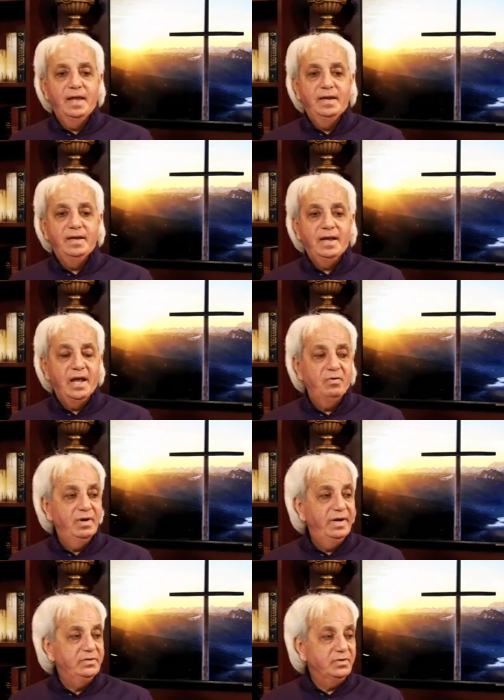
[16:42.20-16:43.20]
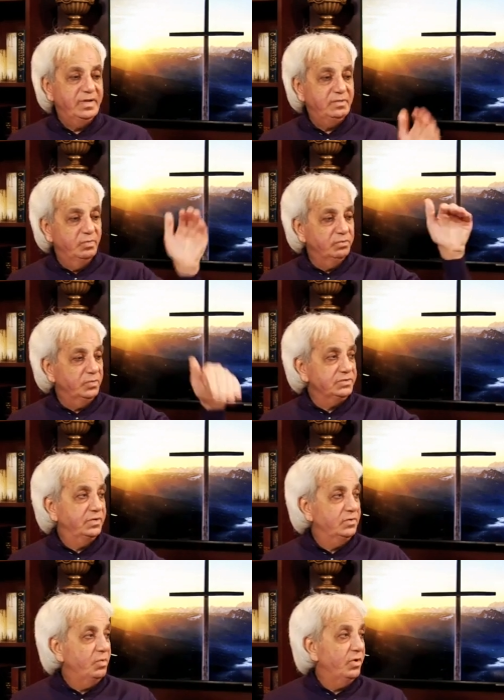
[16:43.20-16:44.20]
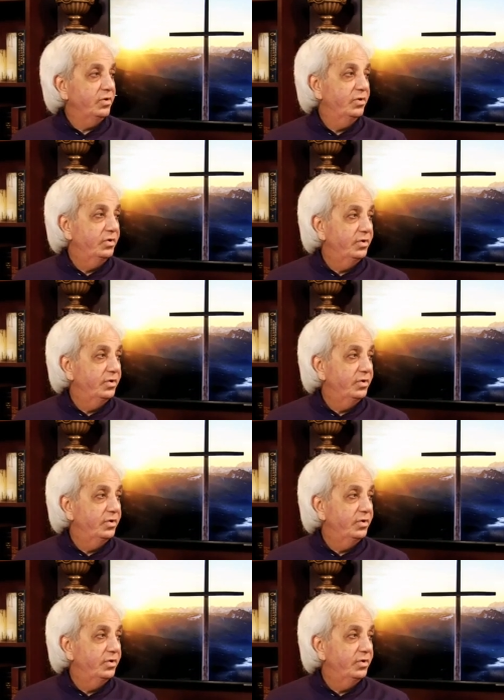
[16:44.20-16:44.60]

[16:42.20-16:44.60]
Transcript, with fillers: And an hour later, that boat was underwater.